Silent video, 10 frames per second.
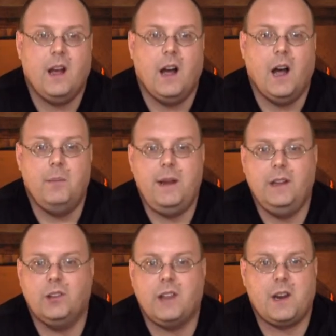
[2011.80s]
um,
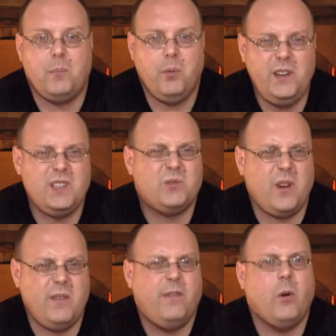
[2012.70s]
it looked like a pretty
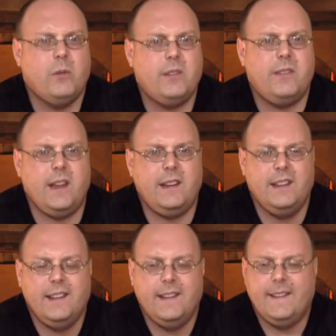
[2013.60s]
straightforward
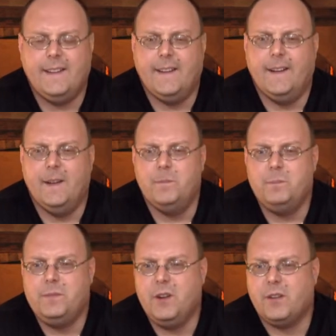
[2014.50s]
thing.
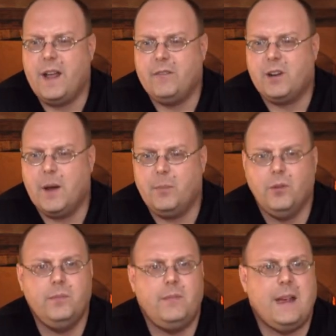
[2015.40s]
Um, you're going to have a
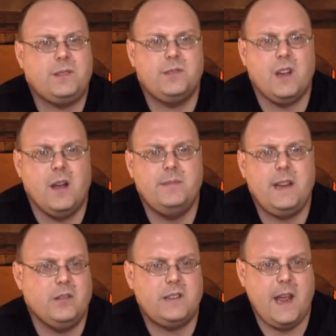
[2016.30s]
couple master somms
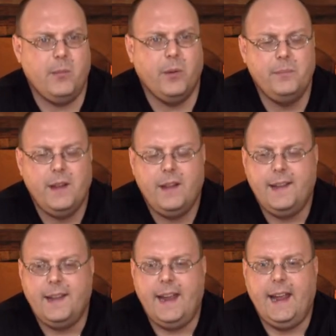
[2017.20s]
at your table,
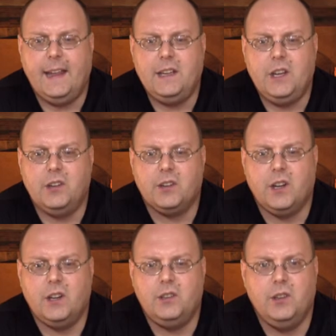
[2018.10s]
and you're
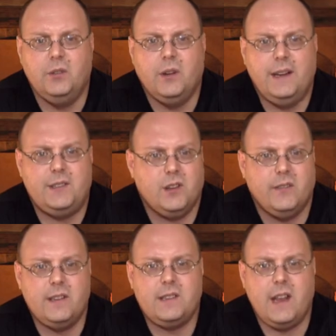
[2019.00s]
going to do a
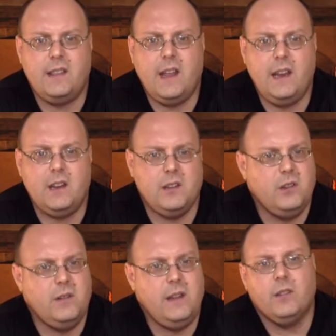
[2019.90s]
service, and they can
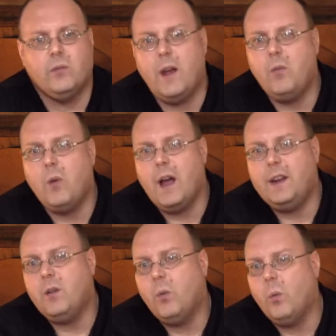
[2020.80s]
do either red
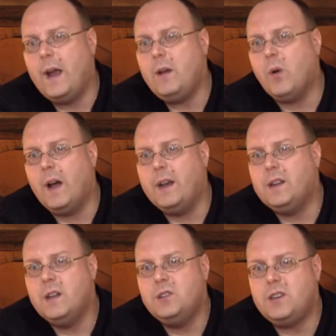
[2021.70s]
wine, white
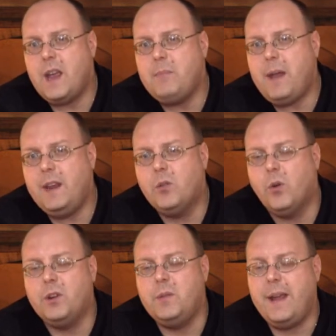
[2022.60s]
wine, champagne,
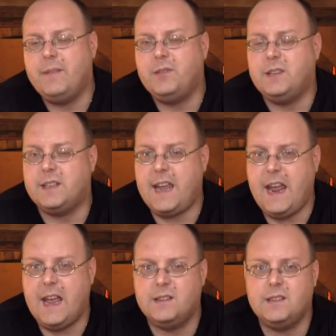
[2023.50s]
or you may have to
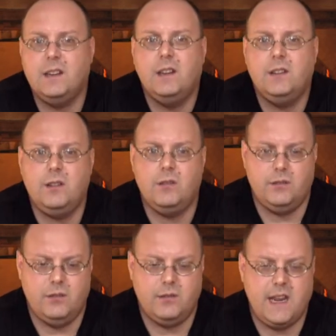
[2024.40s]
decant,
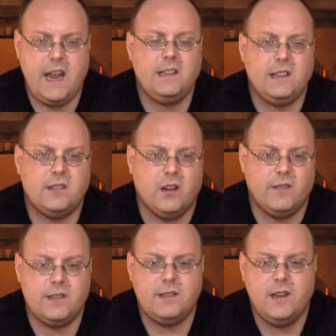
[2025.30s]
do, do decanting
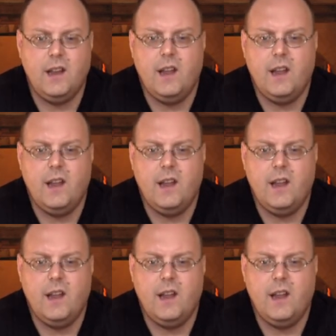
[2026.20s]
service.